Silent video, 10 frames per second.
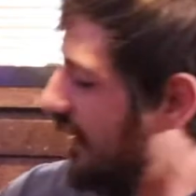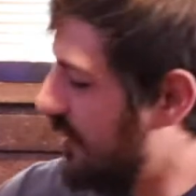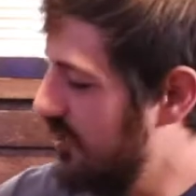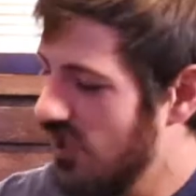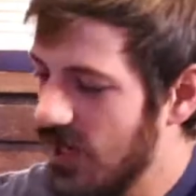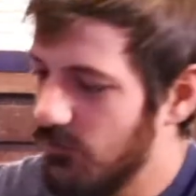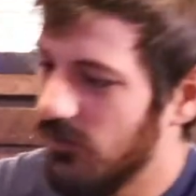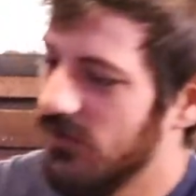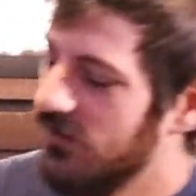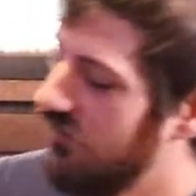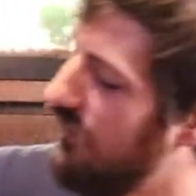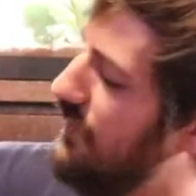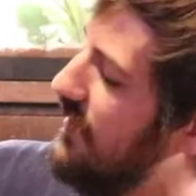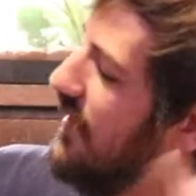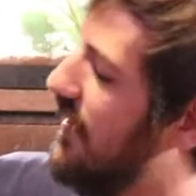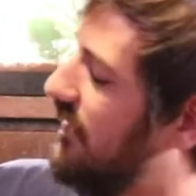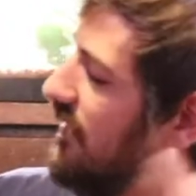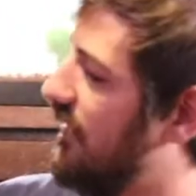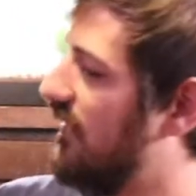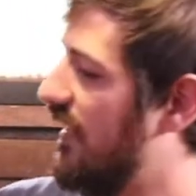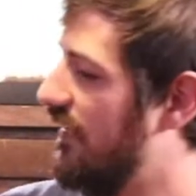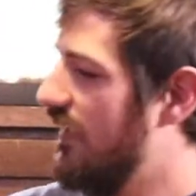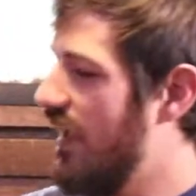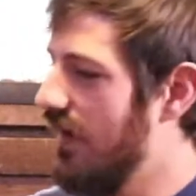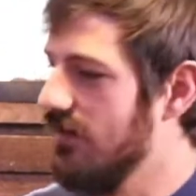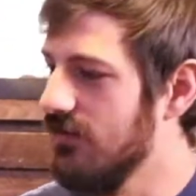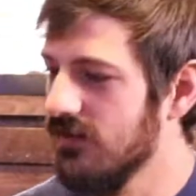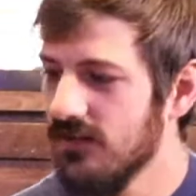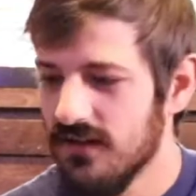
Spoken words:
shape to the side of the head here.